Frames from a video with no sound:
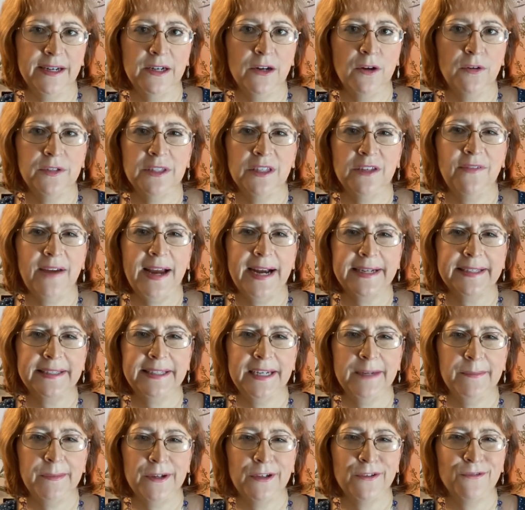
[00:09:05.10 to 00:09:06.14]
no to the
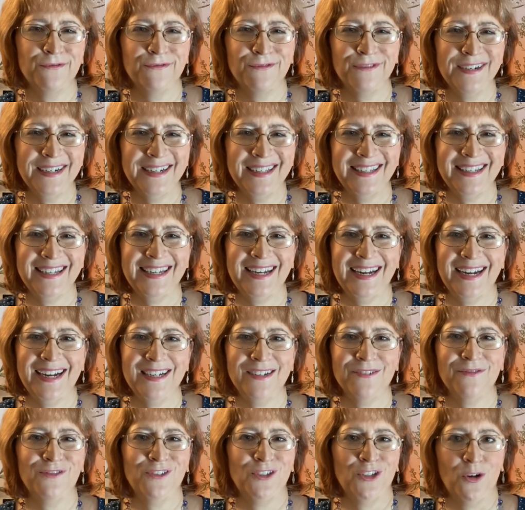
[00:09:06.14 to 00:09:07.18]
vaccine, but you really
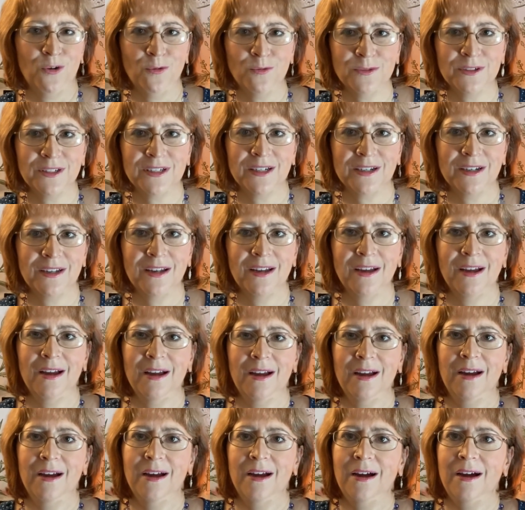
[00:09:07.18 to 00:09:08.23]
kind of don't.
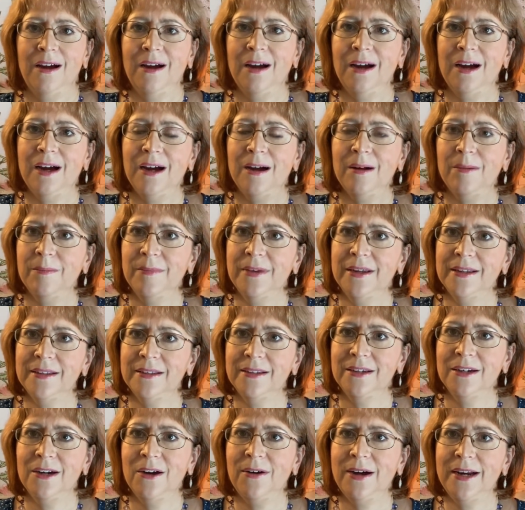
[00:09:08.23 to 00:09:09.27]

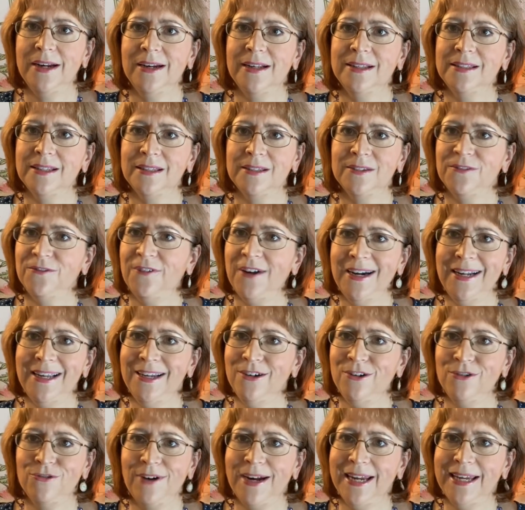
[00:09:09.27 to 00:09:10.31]
You know, it's this funny
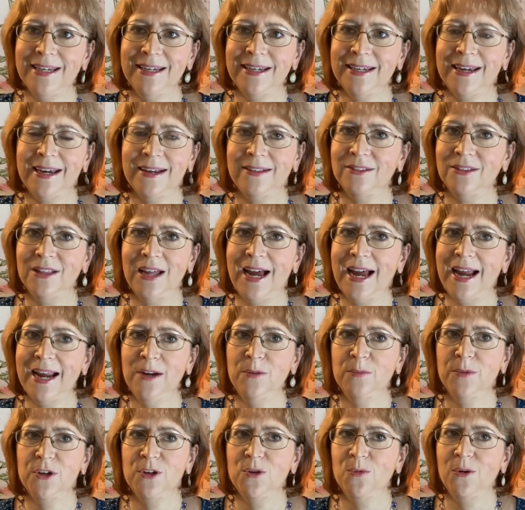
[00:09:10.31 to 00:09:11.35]
gray
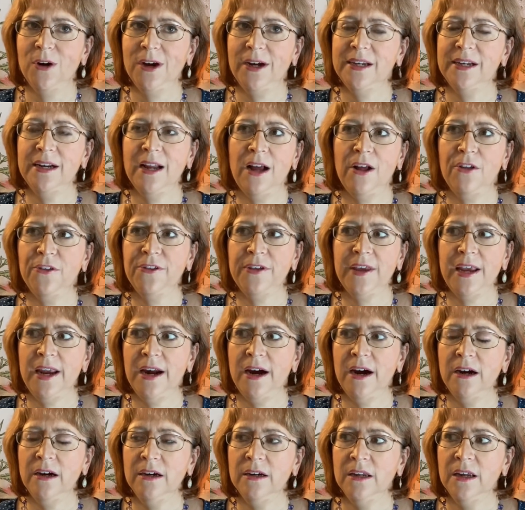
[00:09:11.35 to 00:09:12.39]
line when you work in
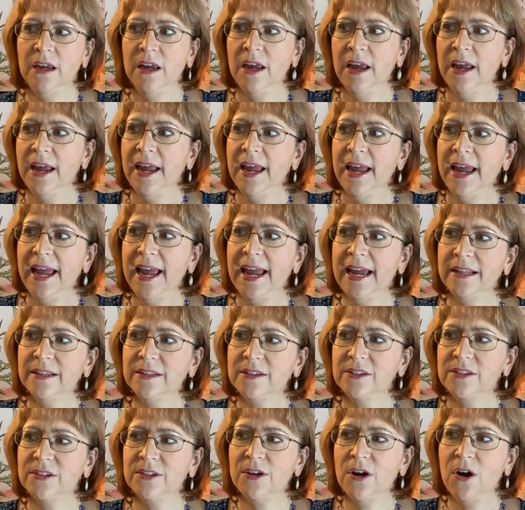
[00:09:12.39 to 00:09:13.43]
healthcare.
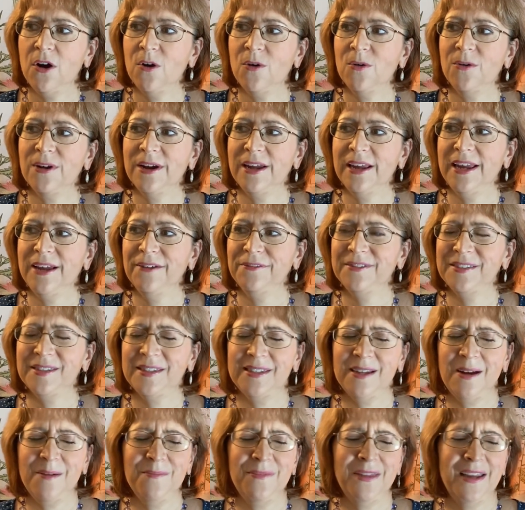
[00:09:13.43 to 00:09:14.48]
And so if
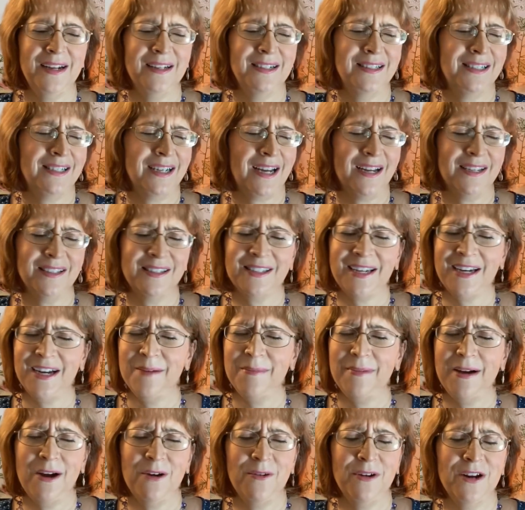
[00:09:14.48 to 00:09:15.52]
something does
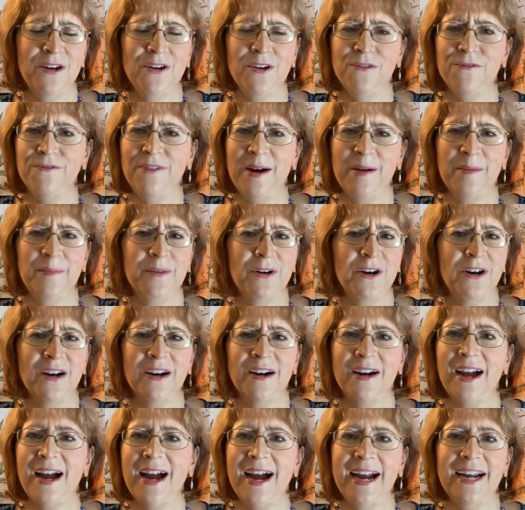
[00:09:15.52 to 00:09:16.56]
come out in November,
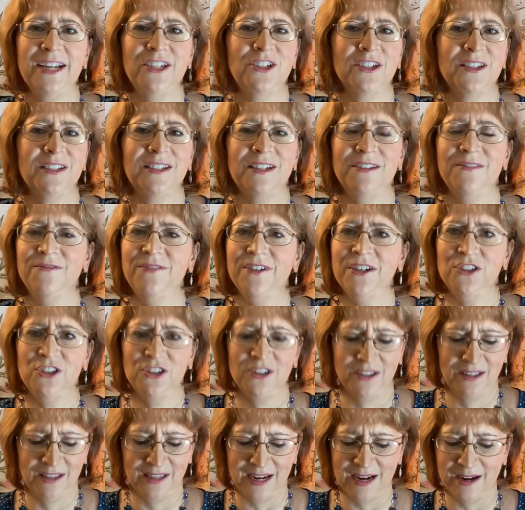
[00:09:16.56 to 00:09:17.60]
I just
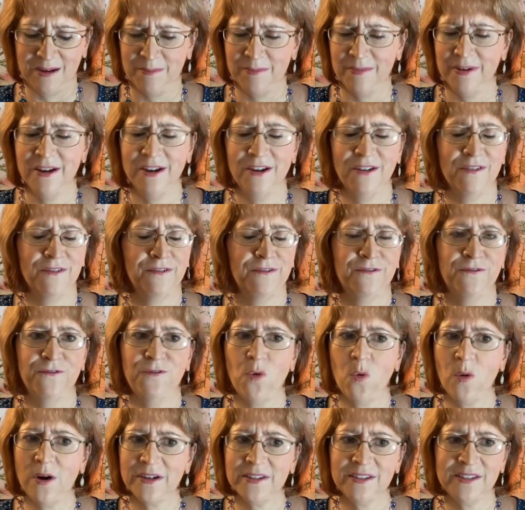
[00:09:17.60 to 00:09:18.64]
envision them
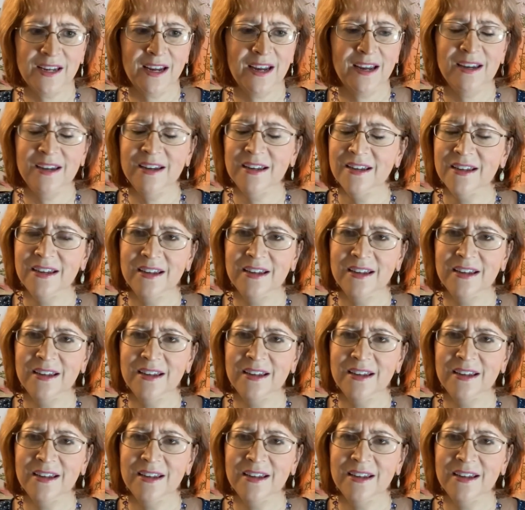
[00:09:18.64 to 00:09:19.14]
forcing